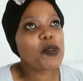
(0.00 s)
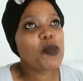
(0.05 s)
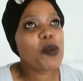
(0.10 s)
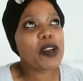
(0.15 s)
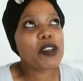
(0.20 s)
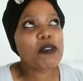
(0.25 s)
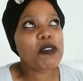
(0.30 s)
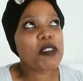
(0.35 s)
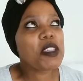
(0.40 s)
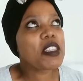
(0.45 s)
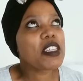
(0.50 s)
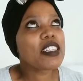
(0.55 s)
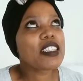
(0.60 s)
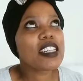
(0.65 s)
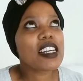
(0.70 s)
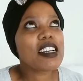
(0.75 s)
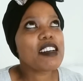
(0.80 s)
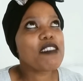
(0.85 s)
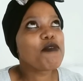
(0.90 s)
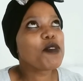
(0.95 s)
one of the things
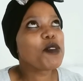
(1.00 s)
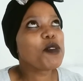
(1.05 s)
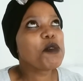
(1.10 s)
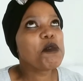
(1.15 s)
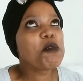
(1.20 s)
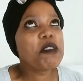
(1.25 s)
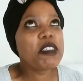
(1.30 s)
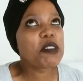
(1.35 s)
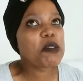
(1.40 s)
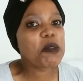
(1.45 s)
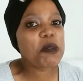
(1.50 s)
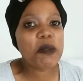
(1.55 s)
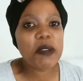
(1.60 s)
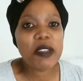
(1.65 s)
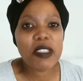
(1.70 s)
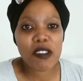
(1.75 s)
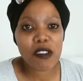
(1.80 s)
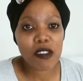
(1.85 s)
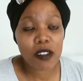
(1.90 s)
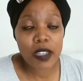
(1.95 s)
that I've always
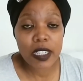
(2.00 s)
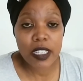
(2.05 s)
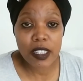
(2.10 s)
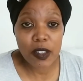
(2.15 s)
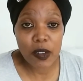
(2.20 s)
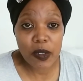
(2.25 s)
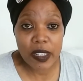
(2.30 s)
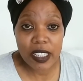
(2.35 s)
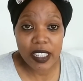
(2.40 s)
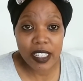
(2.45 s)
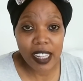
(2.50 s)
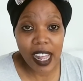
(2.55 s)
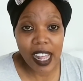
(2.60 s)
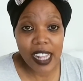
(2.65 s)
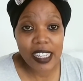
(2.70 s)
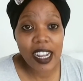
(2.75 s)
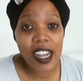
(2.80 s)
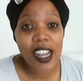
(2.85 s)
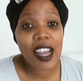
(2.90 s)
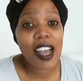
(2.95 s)
known is that
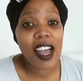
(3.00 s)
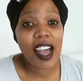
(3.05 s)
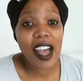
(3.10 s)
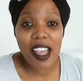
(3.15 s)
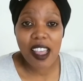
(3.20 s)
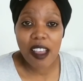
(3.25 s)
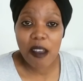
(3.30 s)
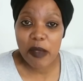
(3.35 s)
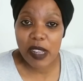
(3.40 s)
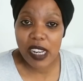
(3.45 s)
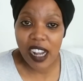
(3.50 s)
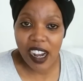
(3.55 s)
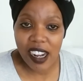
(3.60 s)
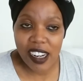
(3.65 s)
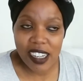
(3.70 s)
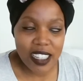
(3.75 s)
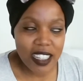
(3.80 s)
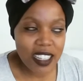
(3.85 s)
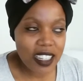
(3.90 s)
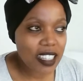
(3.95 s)
I am an
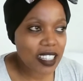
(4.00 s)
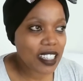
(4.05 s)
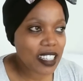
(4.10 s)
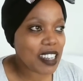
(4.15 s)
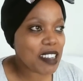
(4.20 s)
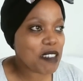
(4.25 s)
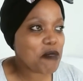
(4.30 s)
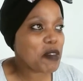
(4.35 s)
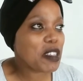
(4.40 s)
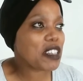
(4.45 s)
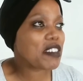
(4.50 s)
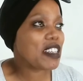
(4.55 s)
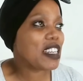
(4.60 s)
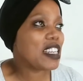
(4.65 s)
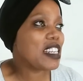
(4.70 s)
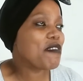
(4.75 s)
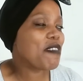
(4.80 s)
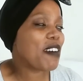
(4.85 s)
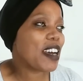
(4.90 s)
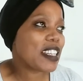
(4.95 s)
artist. I'm a
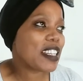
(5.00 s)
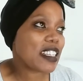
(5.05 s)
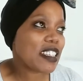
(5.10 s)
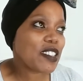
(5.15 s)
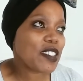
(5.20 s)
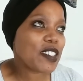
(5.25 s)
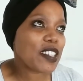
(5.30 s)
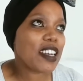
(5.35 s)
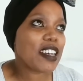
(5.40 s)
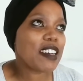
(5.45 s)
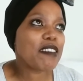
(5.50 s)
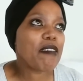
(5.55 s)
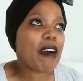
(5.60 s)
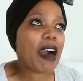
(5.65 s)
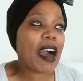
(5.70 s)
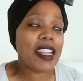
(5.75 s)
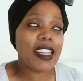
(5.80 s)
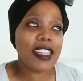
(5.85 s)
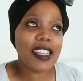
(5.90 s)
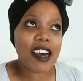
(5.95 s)
creative artist.
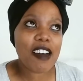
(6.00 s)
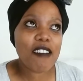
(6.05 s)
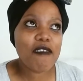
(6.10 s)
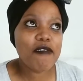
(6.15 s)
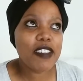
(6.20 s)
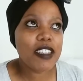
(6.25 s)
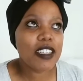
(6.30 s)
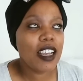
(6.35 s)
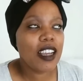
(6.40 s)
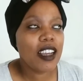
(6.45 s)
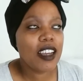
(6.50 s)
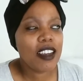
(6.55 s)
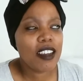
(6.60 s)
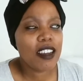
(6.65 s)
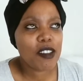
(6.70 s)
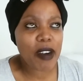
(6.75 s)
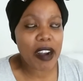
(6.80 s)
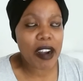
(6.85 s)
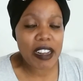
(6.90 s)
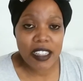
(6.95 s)
I loved
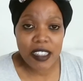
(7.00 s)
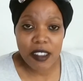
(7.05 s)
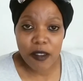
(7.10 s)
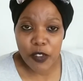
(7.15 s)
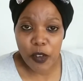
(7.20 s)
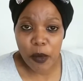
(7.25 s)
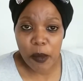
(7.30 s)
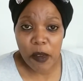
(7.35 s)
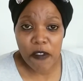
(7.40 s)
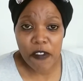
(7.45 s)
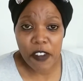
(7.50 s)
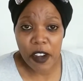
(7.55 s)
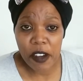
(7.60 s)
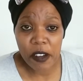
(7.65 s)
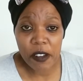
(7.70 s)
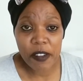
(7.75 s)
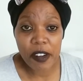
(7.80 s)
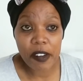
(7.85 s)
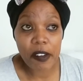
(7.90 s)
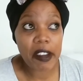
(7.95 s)
writing from a
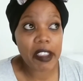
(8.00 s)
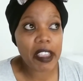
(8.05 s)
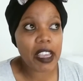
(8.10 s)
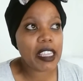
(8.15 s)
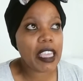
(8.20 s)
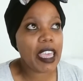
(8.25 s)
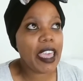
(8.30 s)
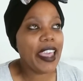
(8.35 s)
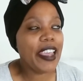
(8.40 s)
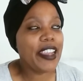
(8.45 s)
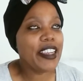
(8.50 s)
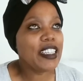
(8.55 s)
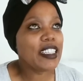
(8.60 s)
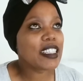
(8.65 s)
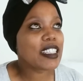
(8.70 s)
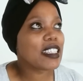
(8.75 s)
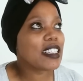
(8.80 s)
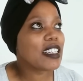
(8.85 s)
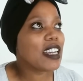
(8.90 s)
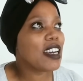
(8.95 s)
very, very young age,
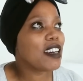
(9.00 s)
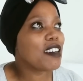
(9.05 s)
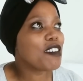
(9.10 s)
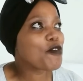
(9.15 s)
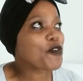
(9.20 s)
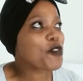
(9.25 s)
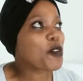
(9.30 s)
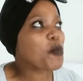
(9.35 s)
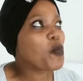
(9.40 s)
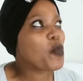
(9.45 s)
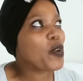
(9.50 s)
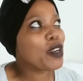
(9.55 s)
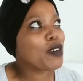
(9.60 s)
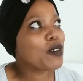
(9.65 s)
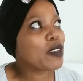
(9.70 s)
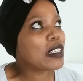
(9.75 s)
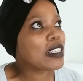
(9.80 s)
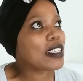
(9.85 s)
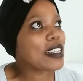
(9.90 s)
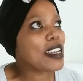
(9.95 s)
from when I
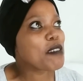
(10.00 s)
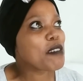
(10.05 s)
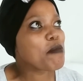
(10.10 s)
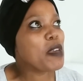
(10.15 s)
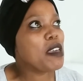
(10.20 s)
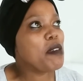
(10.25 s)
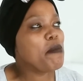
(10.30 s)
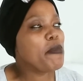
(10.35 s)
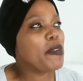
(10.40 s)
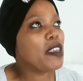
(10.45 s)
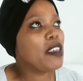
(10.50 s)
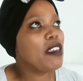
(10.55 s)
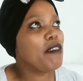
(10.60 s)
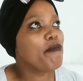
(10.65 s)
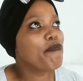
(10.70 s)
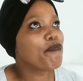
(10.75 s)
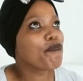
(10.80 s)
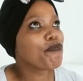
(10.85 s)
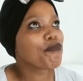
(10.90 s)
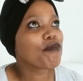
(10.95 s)
was like
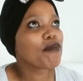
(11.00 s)
maybe